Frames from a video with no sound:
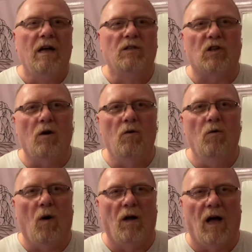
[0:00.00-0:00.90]

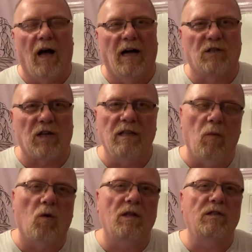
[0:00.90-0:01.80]
So Sunday
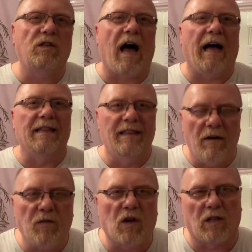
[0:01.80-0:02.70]
mornings at
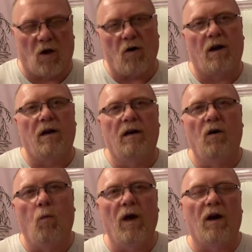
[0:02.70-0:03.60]
11 o'clock,
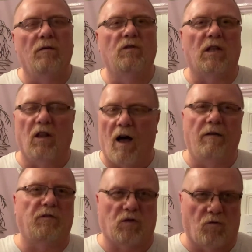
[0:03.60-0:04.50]
we are going to
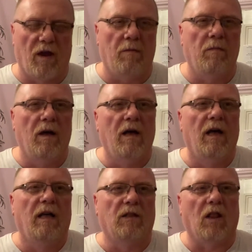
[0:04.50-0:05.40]
live stream
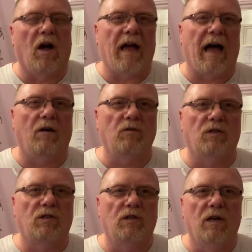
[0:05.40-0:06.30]
the
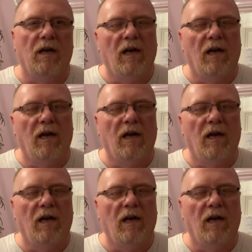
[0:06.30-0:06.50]
Lighthouse